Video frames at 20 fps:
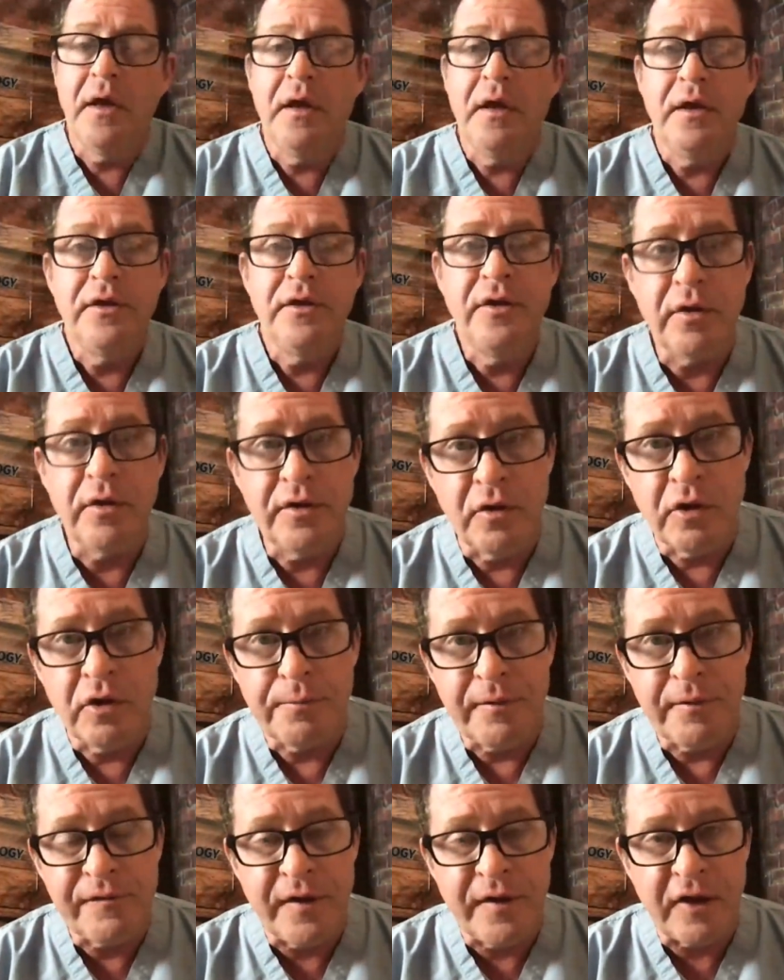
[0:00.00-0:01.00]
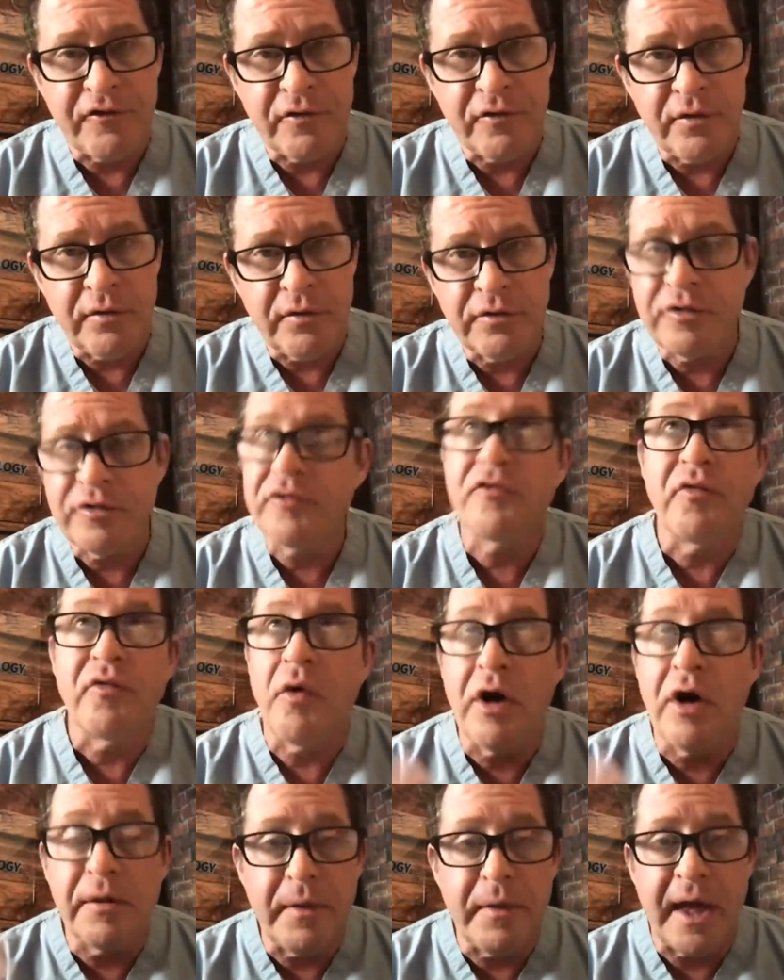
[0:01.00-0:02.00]
You're, you're a professional,
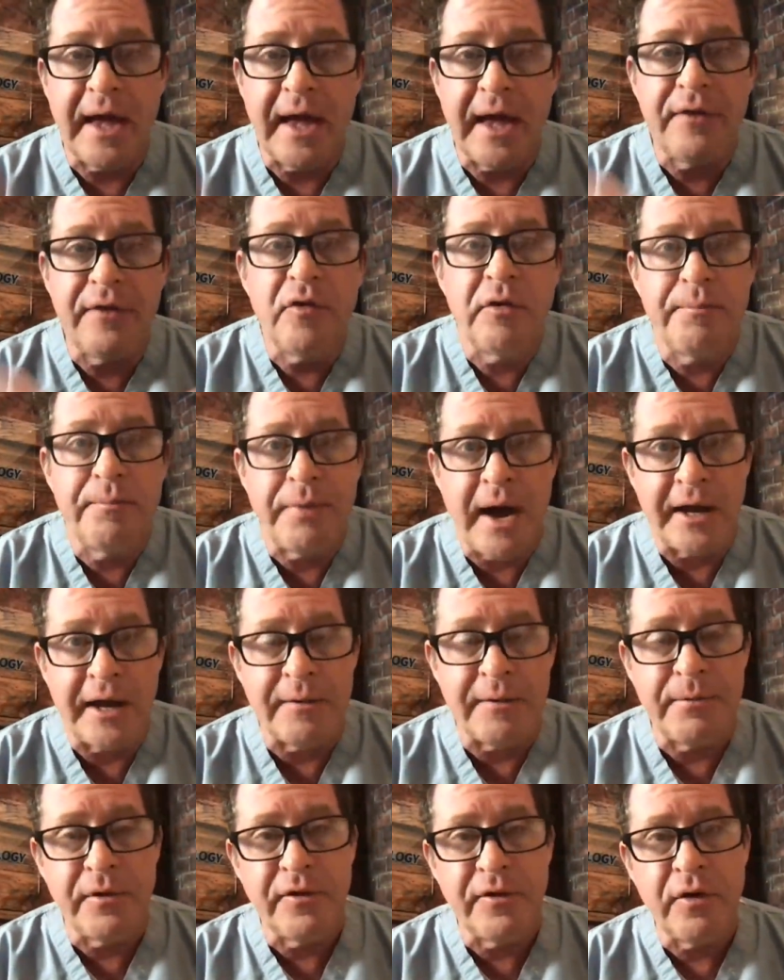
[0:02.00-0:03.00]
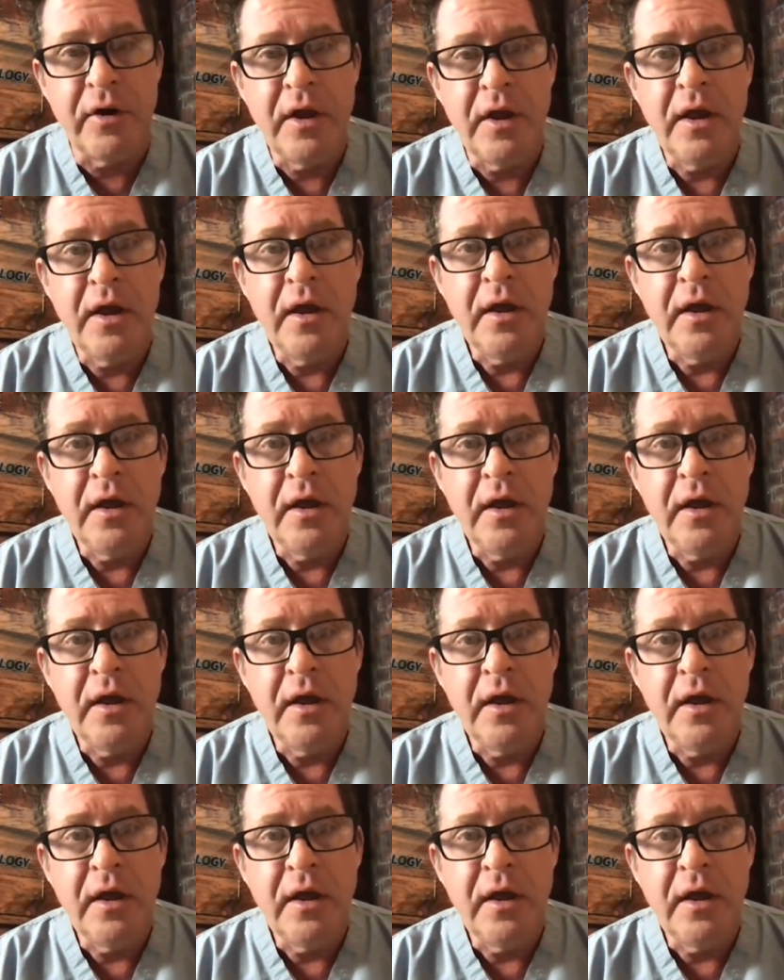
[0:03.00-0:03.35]
strong man. You're a bodybuilder.